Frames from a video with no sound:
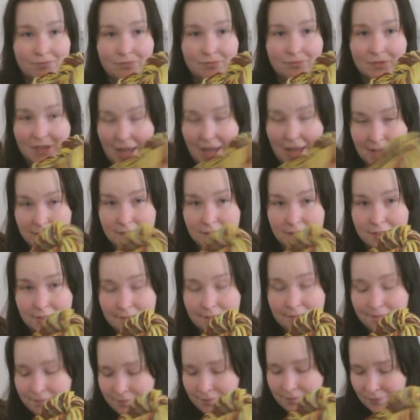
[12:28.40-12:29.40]
skeins.
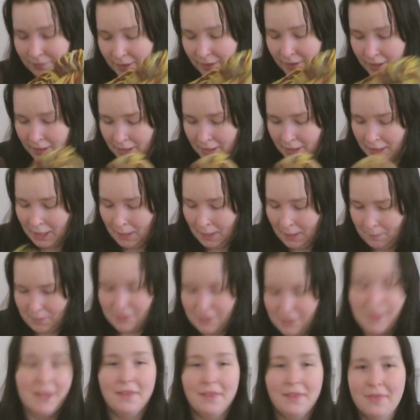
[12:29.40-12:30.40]
But
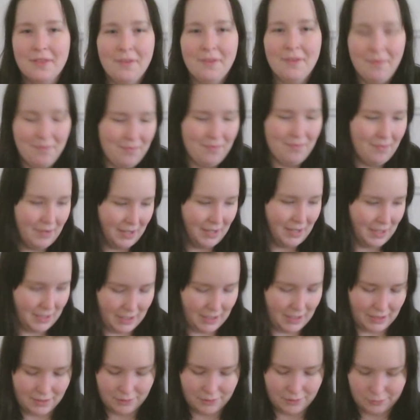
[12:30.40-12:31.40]
then
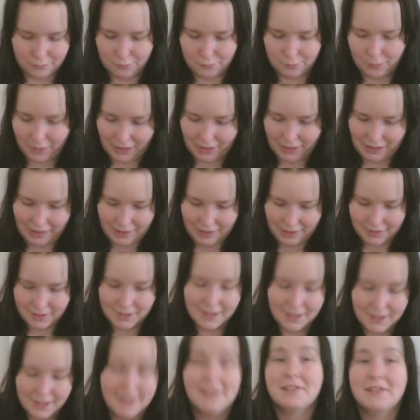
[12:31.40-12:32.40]
it will
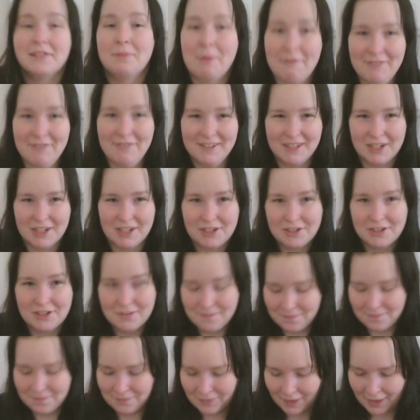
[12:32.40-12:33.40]
need to be finished.
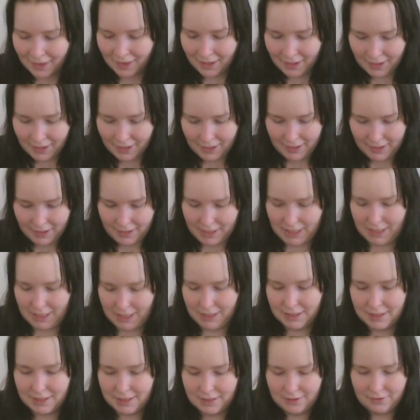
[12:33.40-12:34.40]

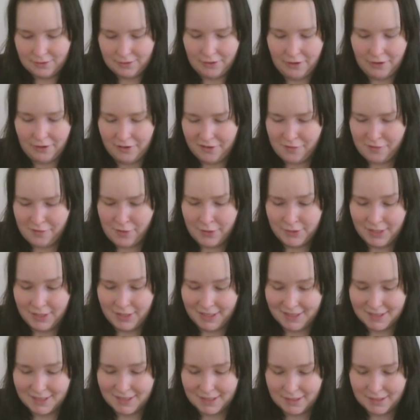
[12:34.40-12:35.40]
I started this.